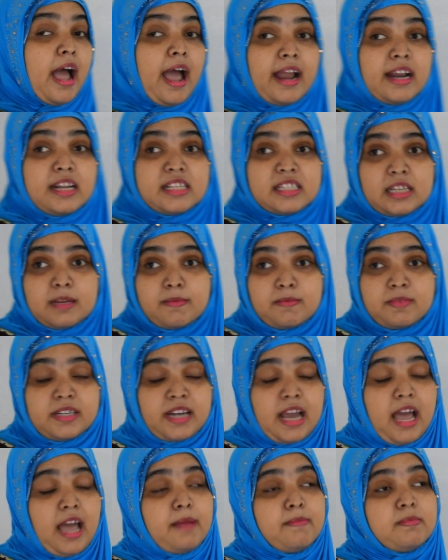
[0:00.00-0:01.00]
And
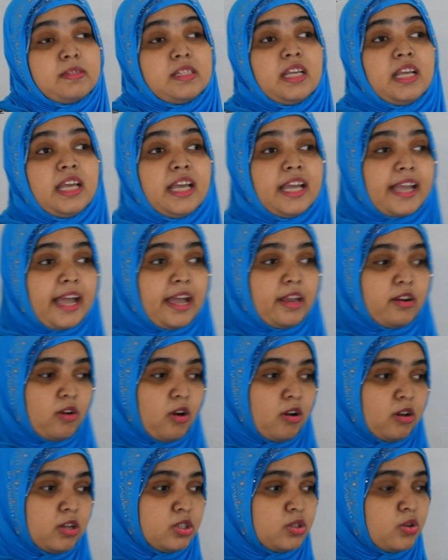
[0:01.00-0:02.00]
sometimes he can
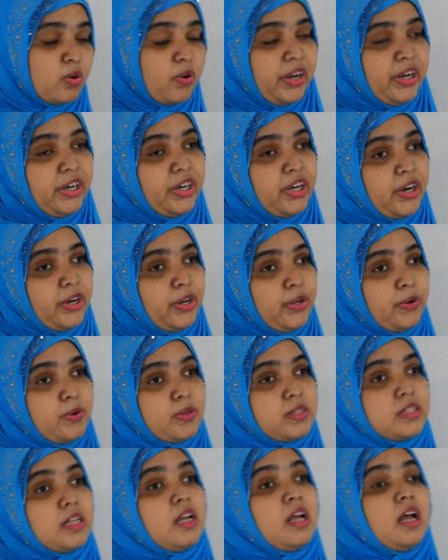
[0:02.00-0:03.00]
also
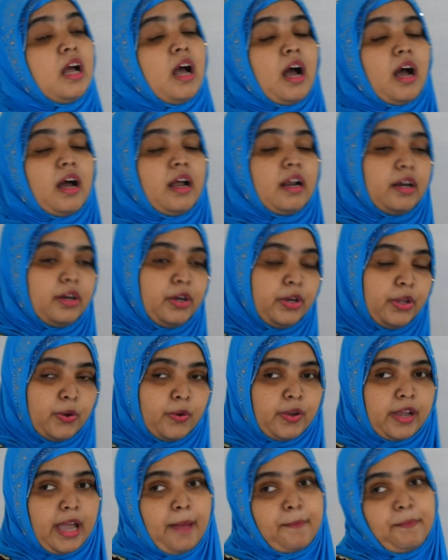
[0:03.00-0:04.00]
introduce
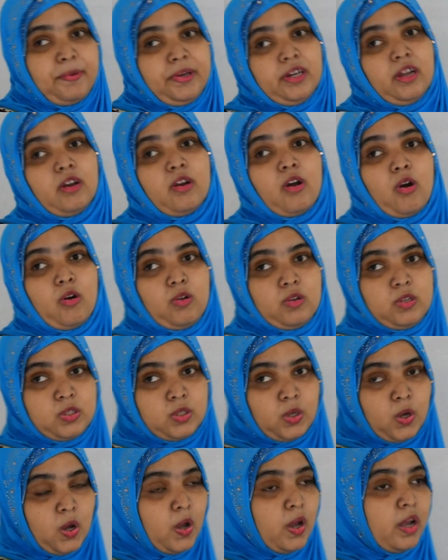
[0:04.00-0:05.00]
new capital
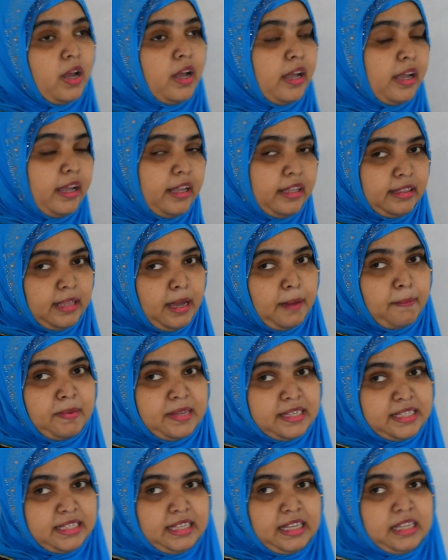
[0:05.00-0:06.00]
also in the
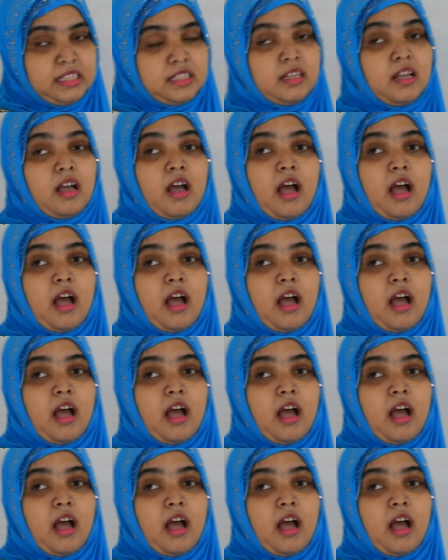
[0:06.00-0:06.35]
business.